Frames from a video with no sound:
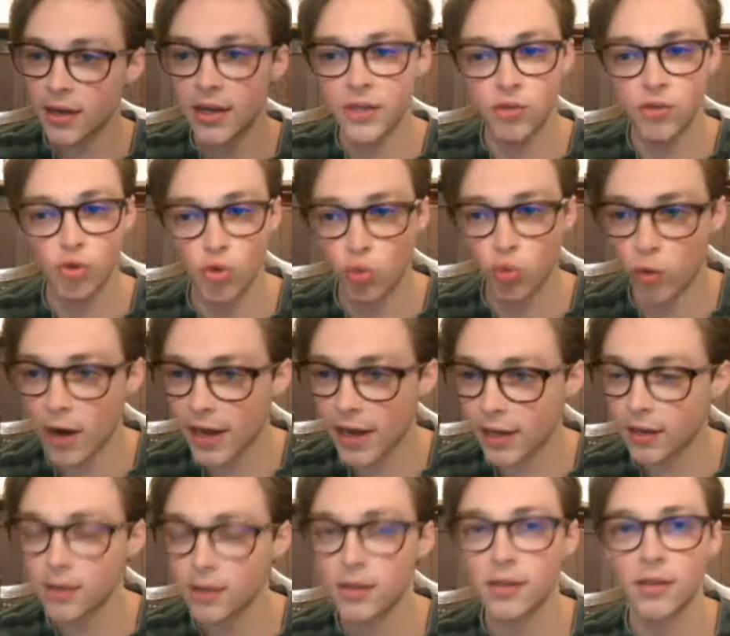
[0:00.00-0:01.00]
It's
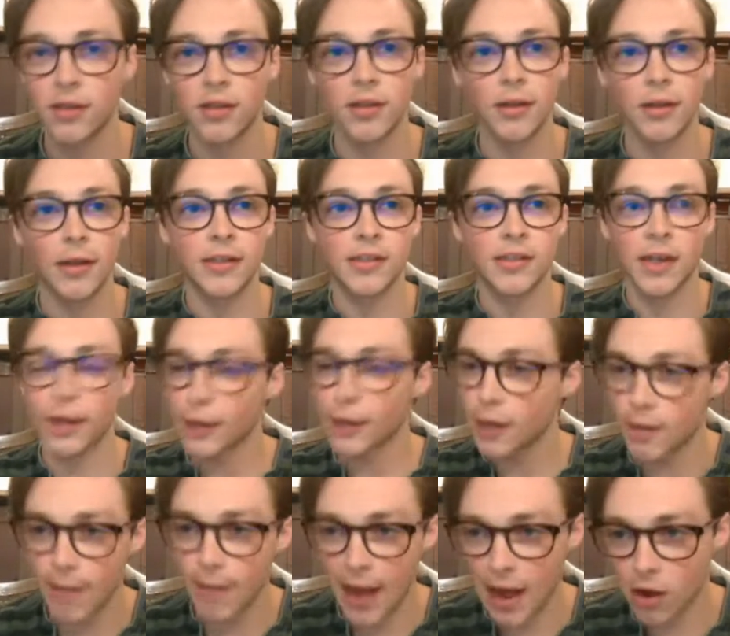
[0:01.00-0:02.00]
great. It's going to
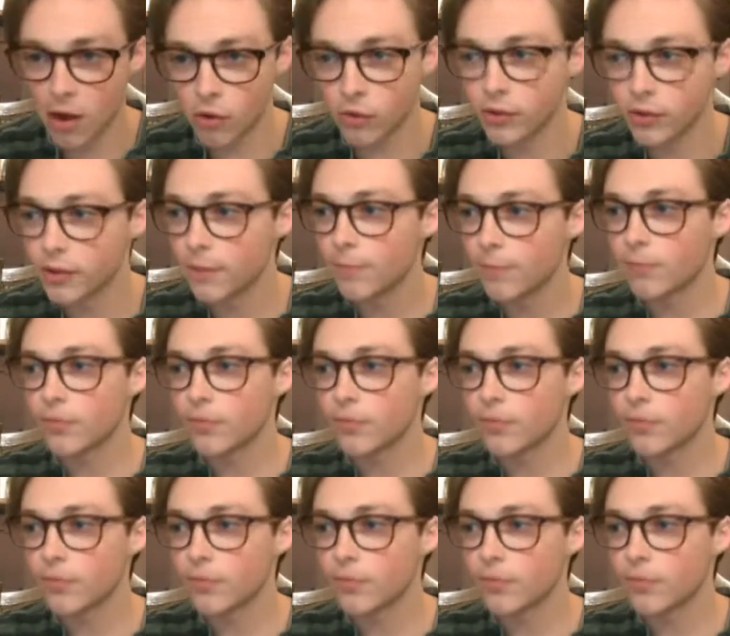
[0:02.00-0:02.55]
come out.